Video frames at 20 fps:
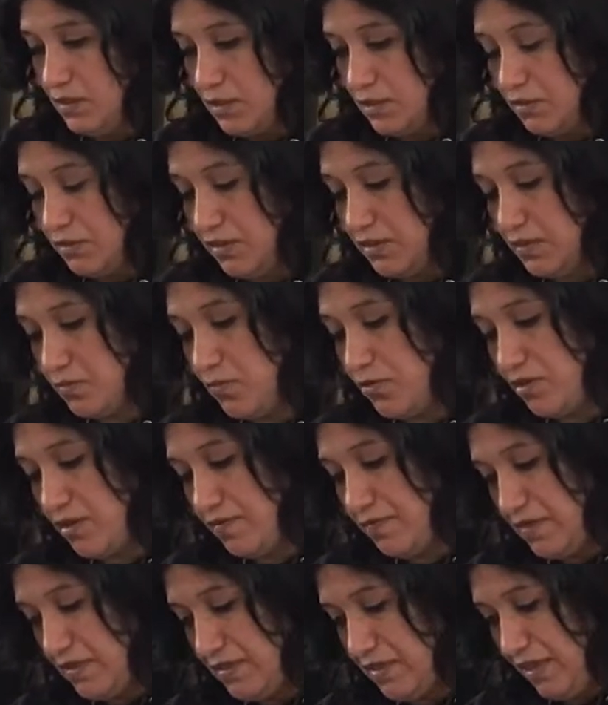So here's more
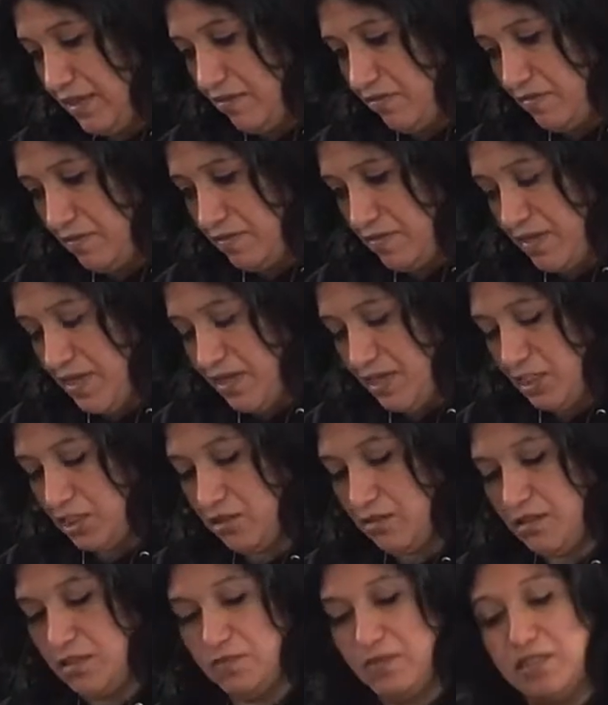of these. I don't think I
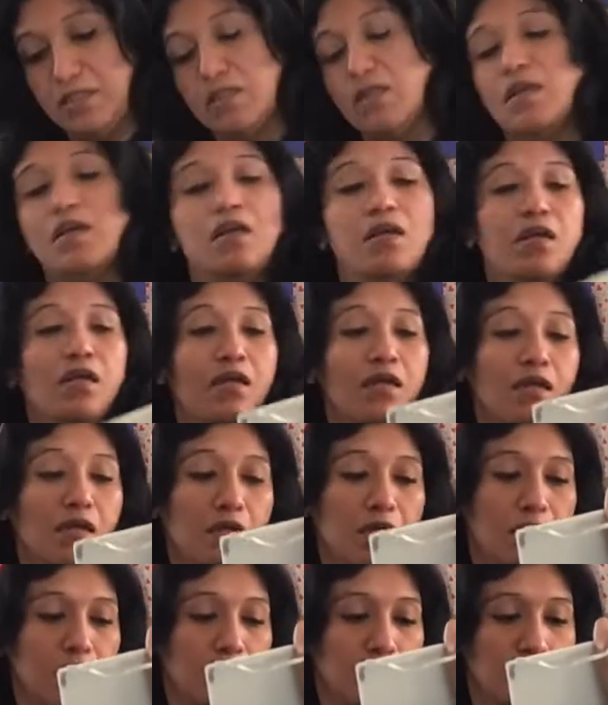showed these ones.
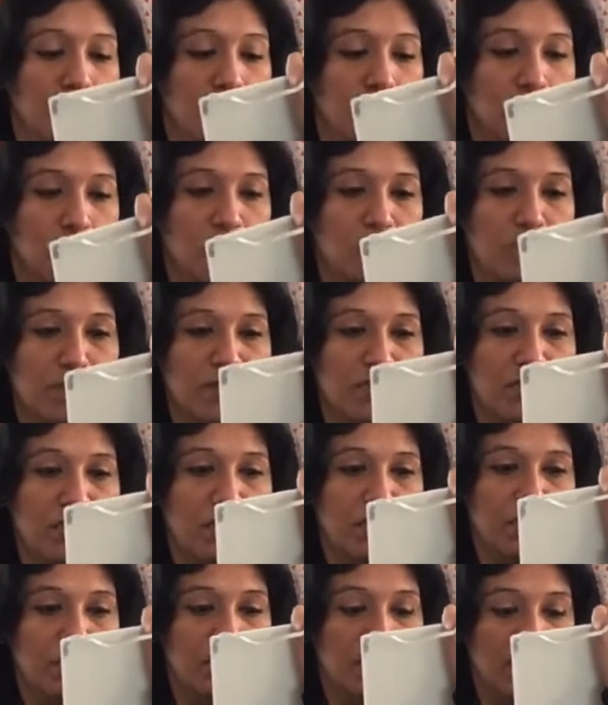Christmas
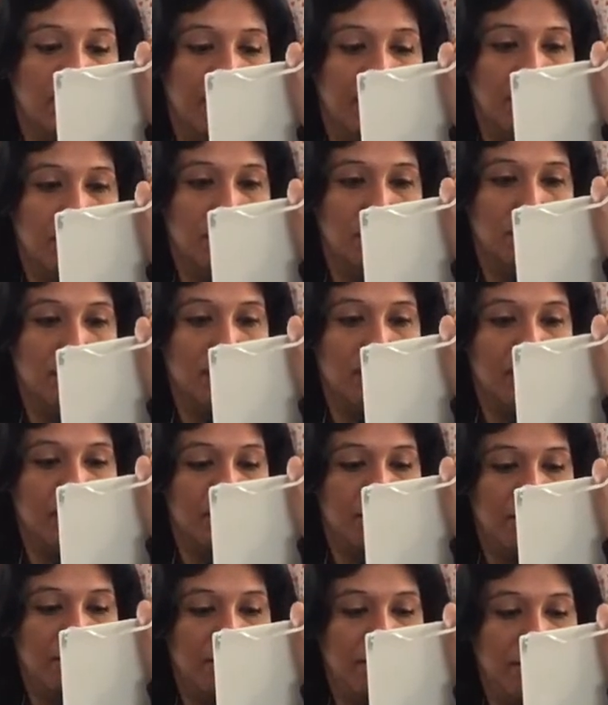yard signs. This one says,
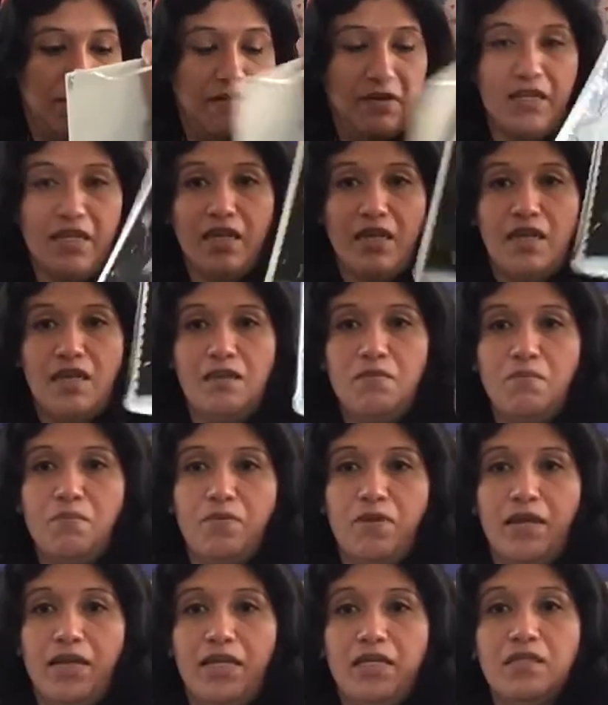be merry and
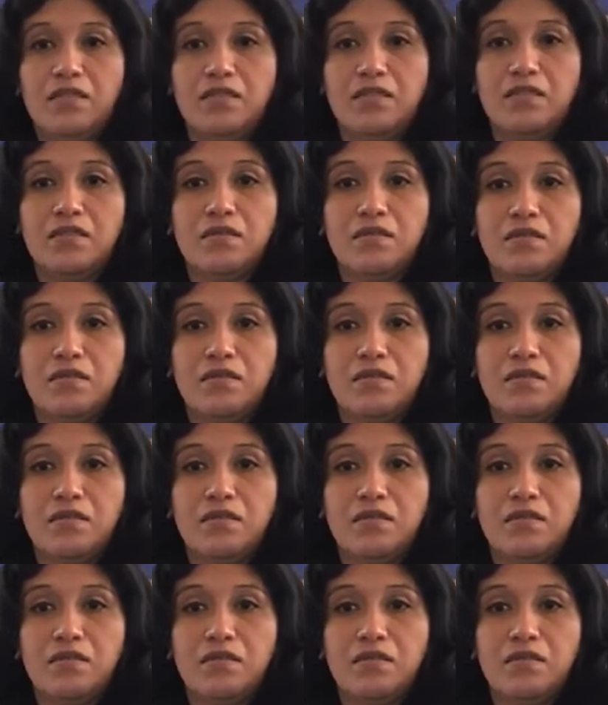bright.